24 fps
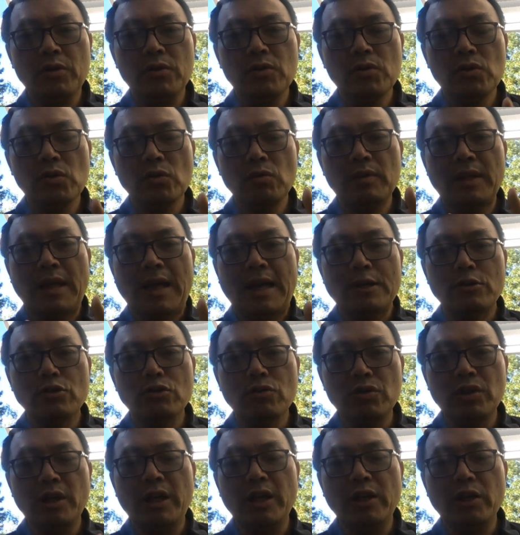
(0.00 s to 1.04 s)
So that
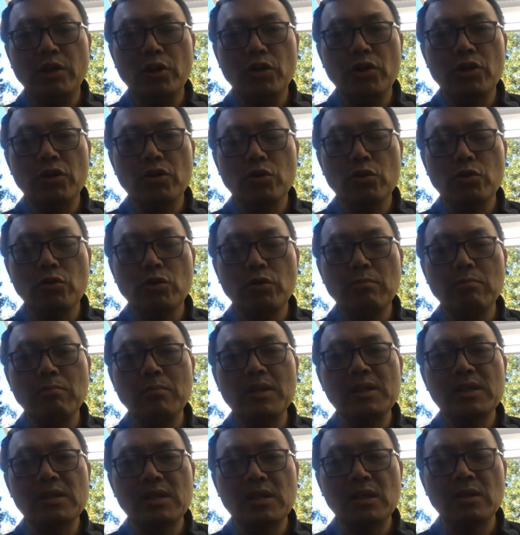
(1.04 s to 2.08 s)
should take care of your
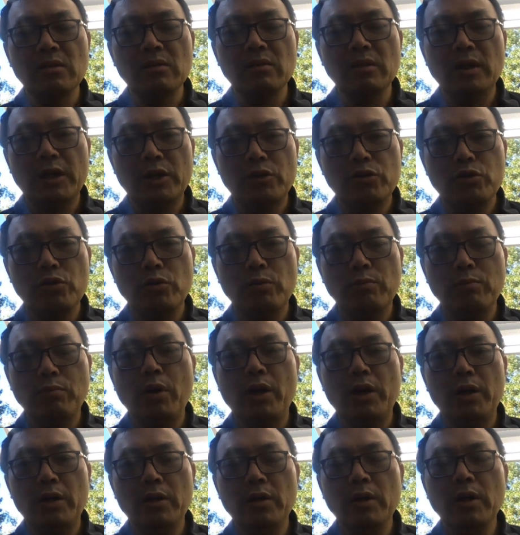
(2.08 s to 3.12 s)
missing lecture
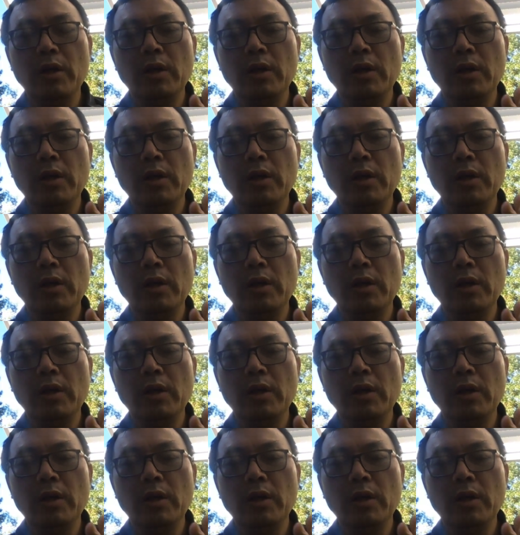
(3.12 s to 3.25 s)
part.